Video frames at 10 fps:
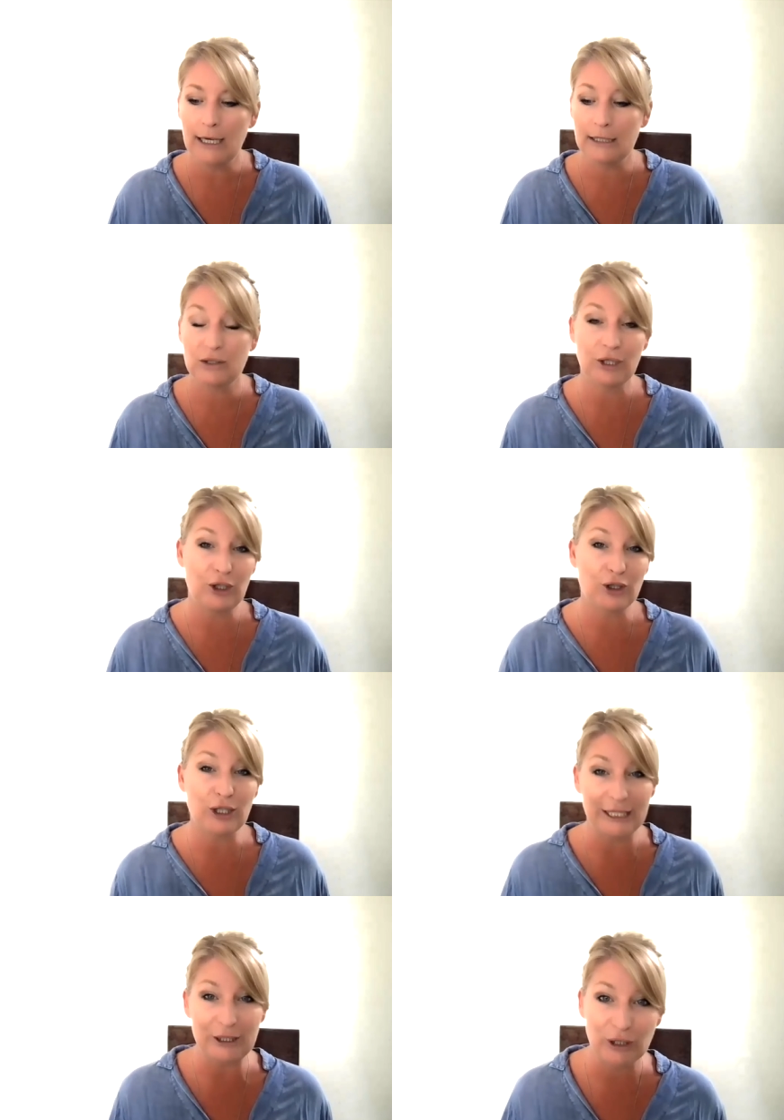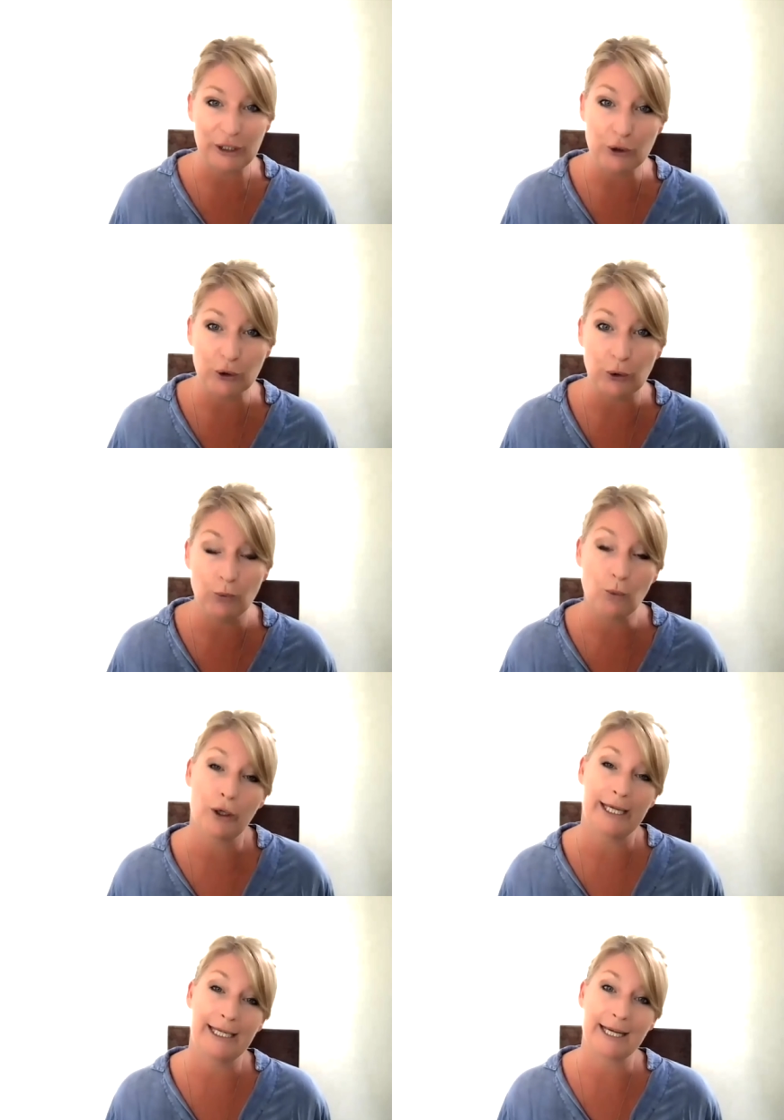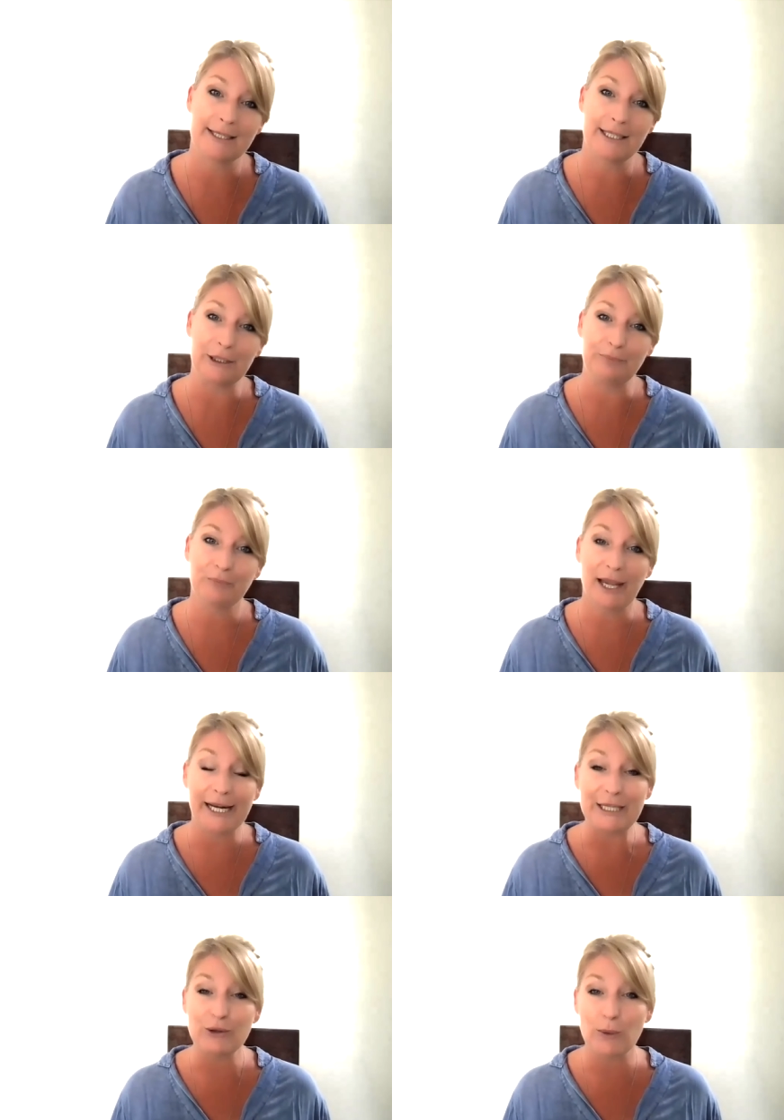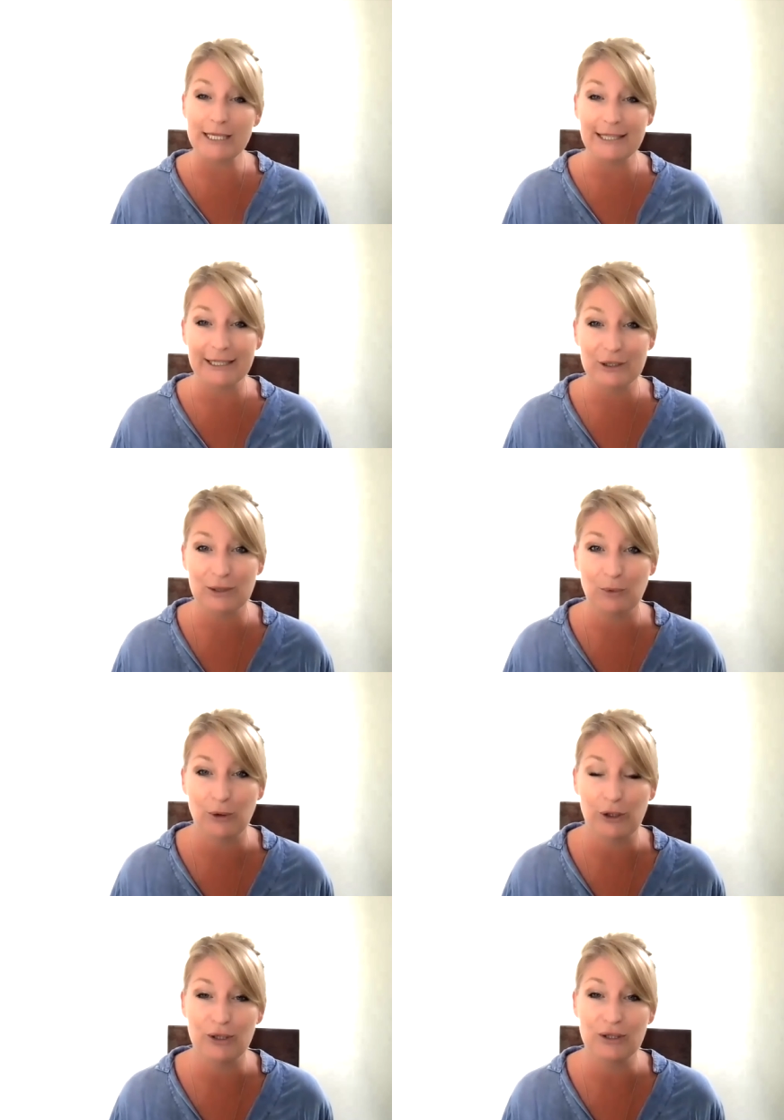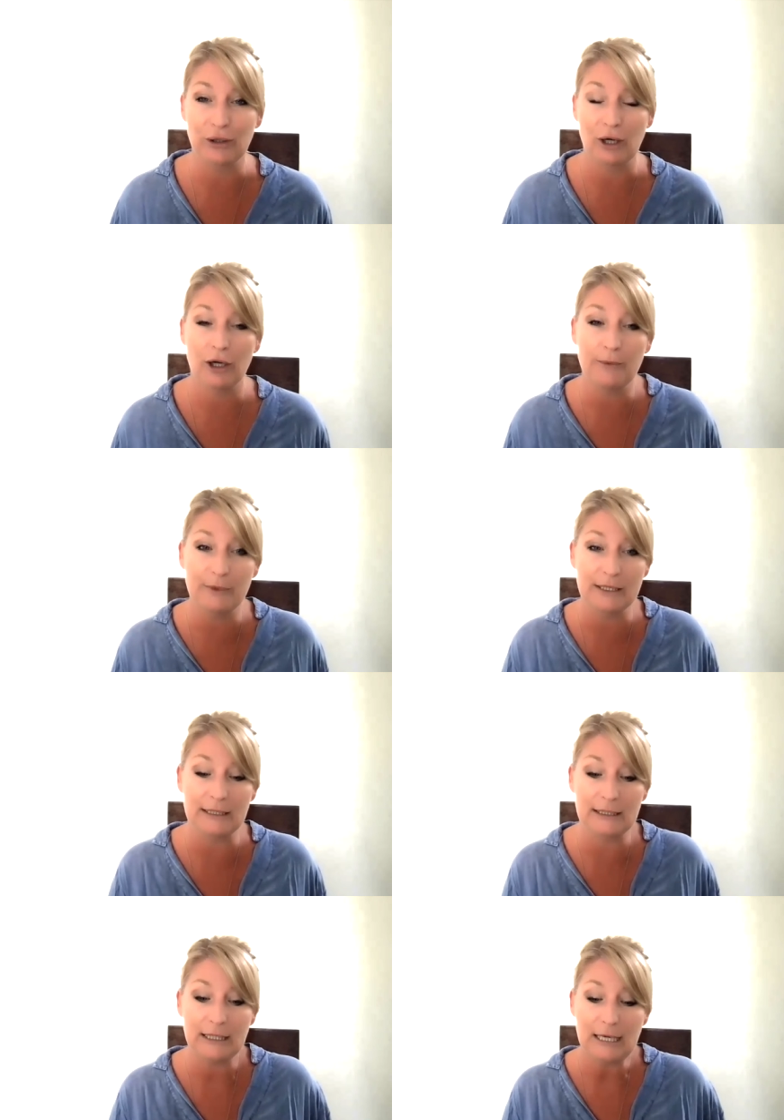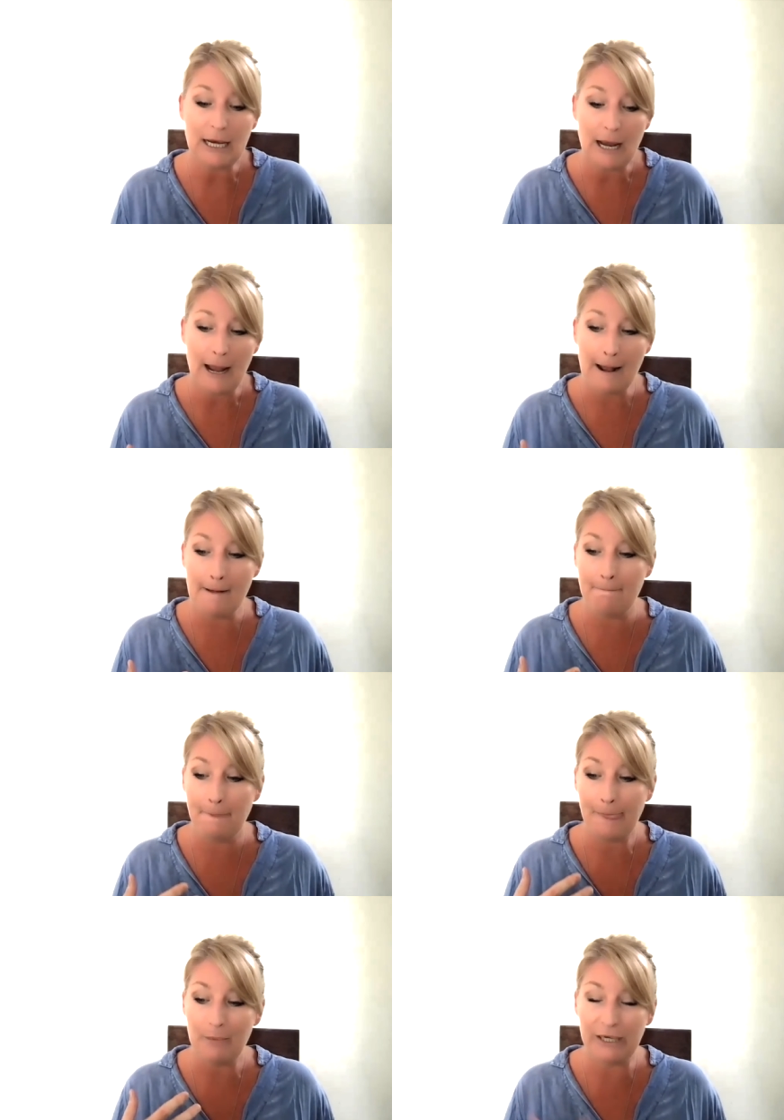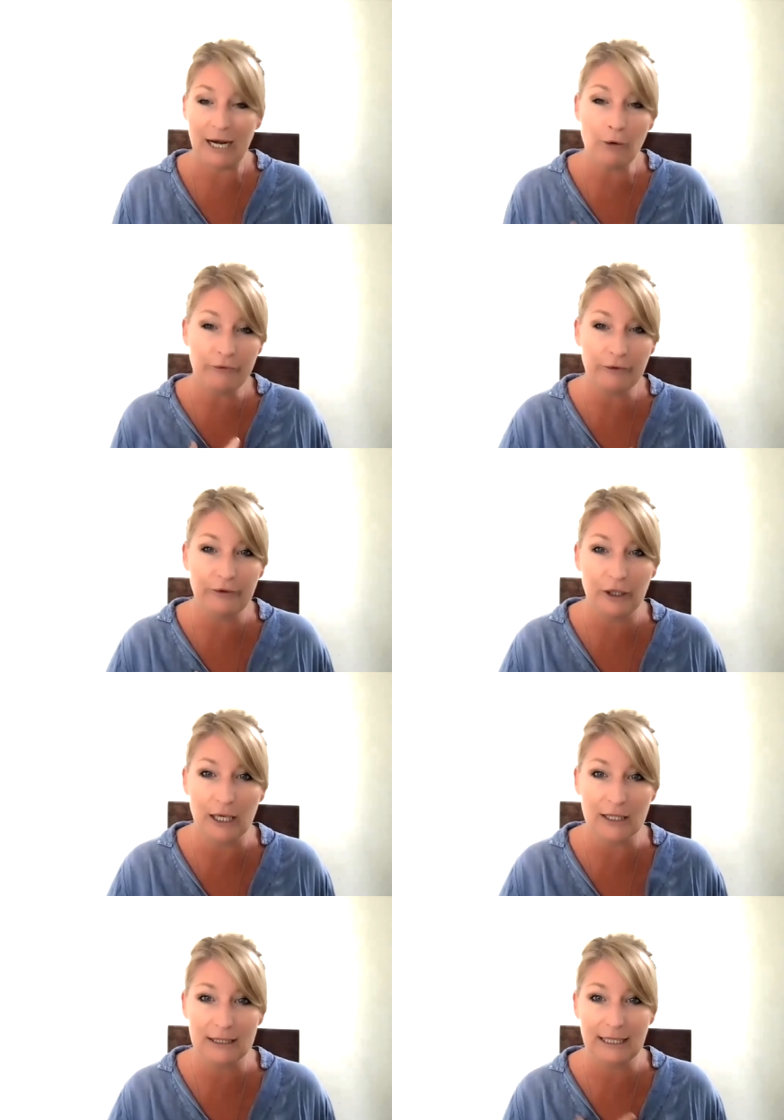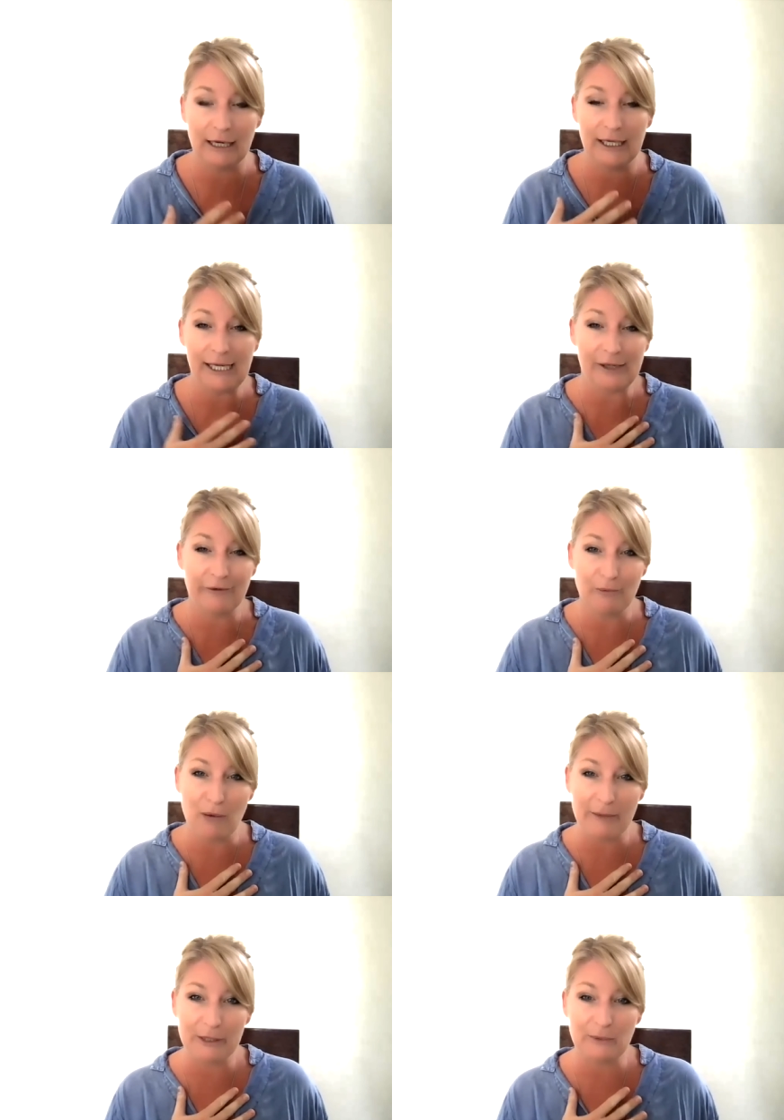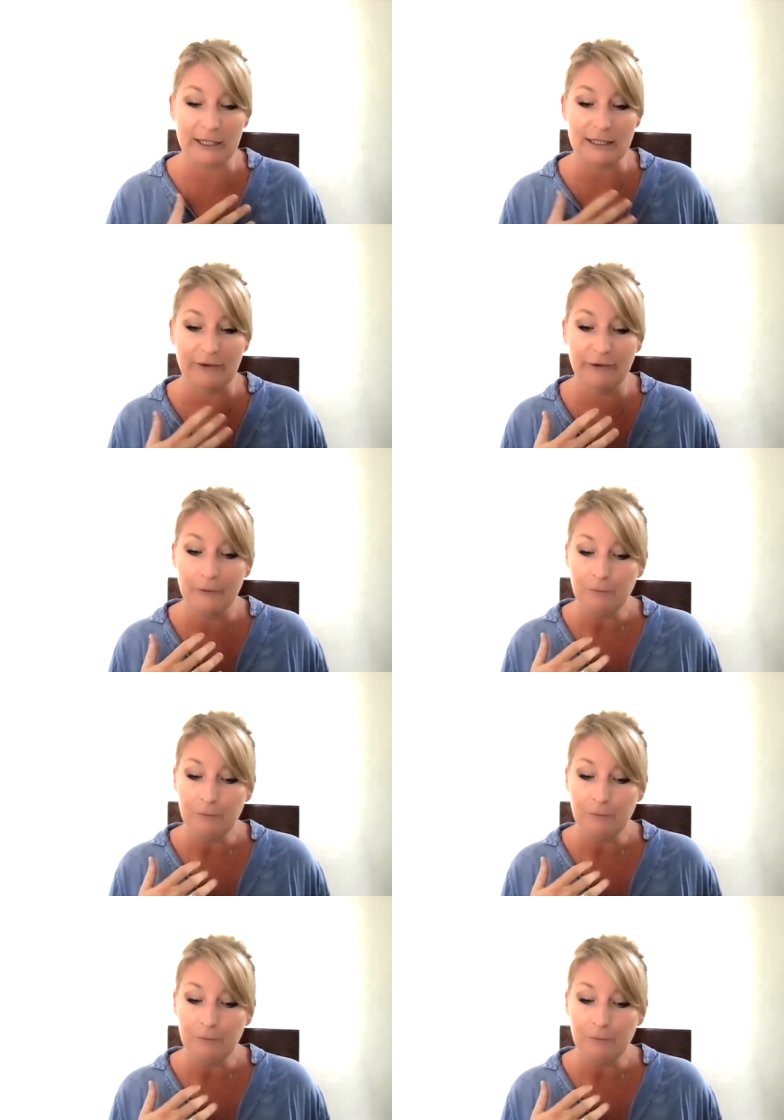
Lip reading: So that you can literally do what he has done, and he's always there to support you. So I hope this has been helpful for you to understand Ian from my perspective.